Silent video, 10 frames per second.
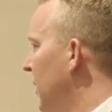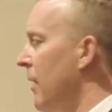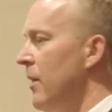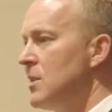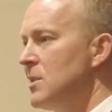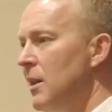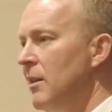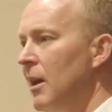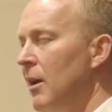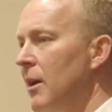And they're sitting
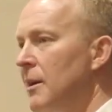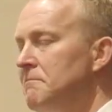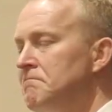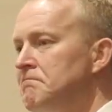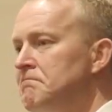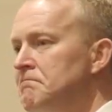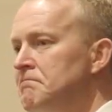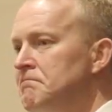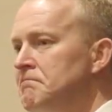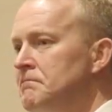there going,
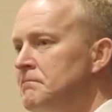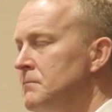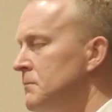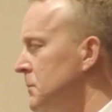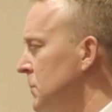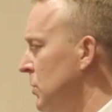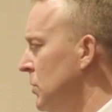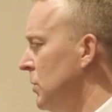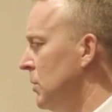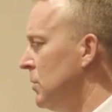oh,
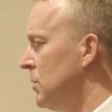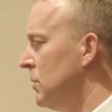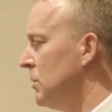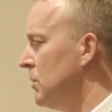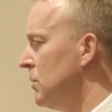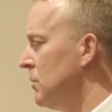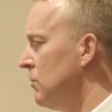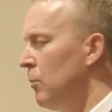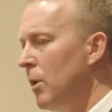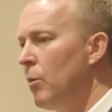
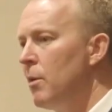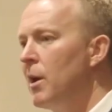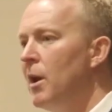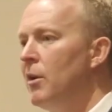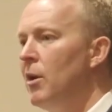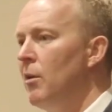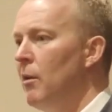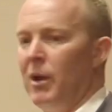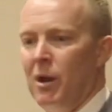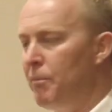well, what, what are we going to do? Are
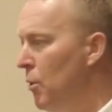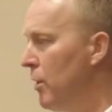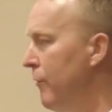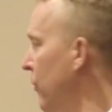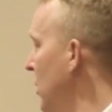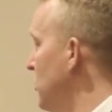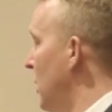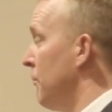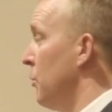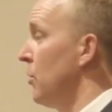we going to pull your furniture out
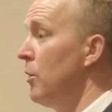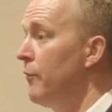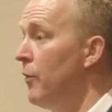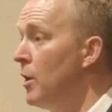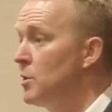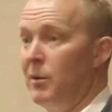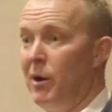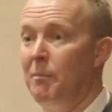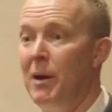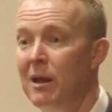and put new furniture? Are we going
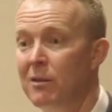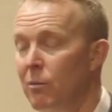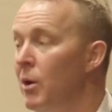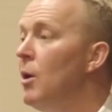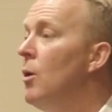to paint the...